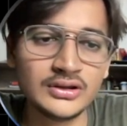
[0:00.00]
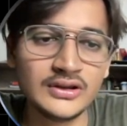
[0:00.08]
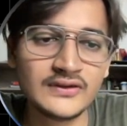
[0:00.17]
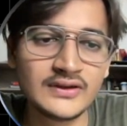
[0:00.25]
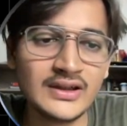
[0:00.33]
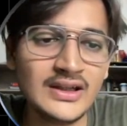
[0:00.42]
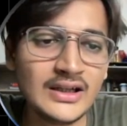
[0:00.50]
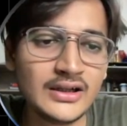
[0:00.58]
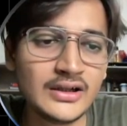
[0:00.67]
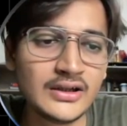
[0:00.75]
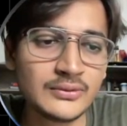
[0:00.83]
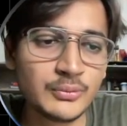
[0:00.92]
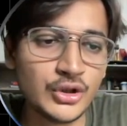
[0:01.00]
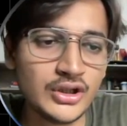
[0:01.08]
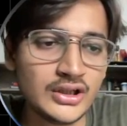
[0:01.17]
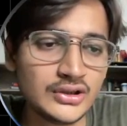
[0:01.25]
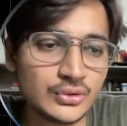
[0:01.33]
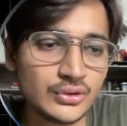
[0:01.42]
this 3, and it is
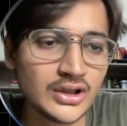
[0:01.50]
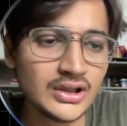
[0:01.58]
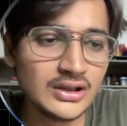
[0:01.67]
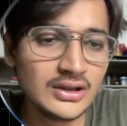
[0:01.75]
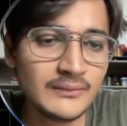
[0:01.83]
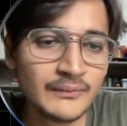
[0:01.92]
pointing to null.